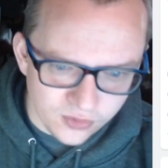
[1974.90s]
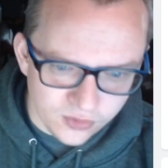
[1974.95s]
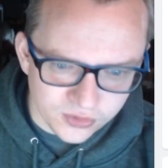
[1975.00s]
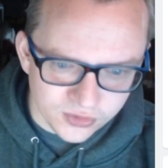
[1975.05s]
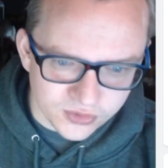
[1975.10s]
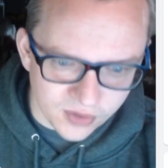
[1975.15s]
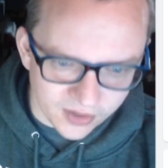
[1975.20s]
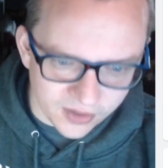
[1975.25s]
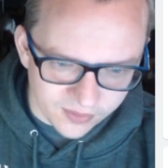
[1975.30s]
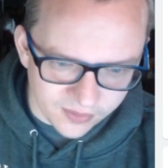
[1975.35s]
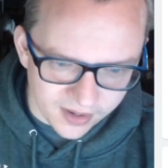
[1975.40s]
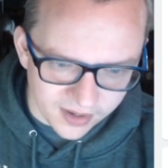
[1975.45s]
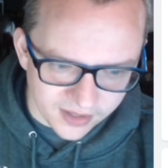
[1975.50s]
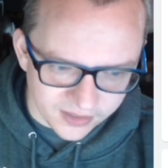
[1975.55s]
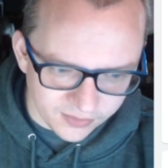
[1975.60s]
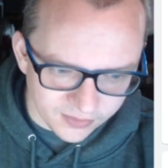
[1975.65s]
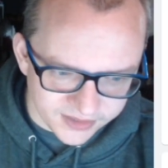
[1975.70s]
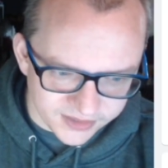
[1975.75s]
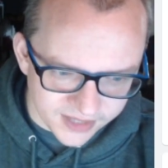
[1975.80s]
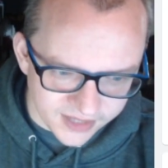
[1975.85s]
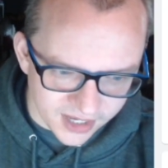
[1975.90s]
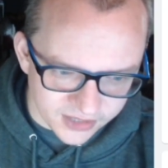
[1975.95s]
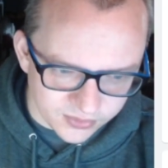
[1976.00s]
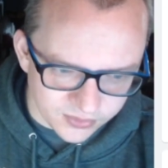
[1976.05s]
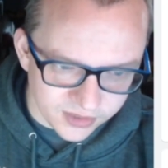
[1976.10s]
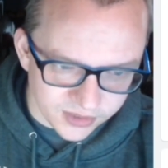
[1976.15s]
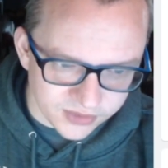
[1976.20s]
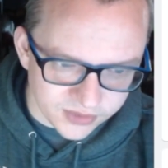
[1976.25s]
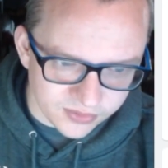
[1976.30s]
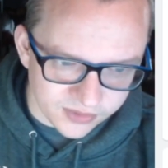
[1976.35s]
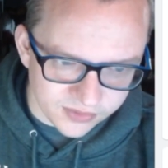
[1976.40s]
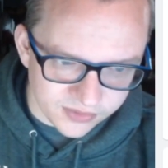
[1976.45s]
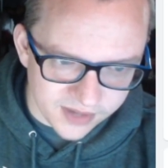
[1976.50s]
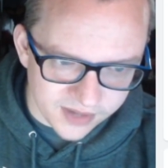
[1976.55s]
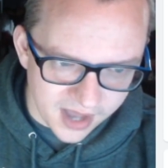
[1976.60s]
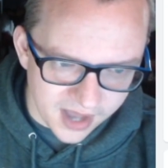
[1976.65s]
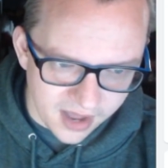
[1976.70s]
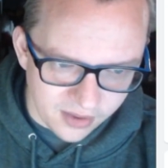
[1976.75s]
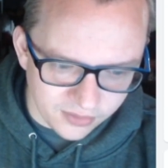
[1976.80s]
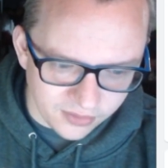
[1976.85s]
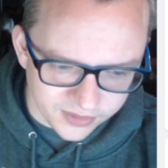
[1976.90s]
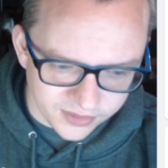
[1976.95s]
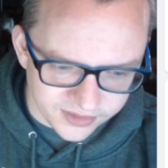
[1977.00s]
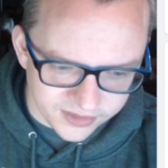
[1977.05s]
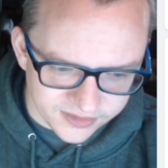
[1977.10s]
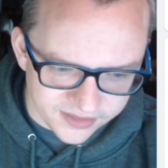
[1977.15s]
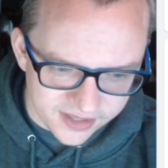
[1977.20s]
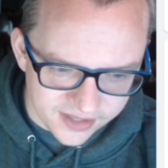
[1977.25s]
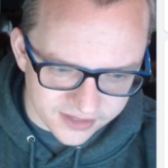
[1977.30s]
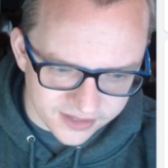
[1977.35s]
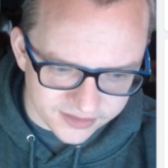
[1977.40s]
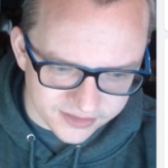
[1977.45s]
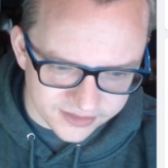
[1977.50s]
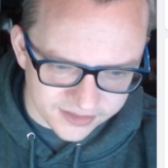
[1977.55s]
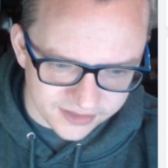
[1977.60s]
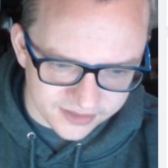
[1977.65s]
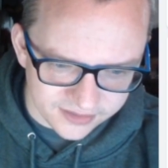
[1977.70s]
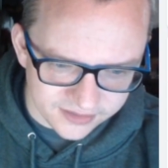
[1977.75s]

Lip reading: truck rally. What's that? 2023 Howl. When is this?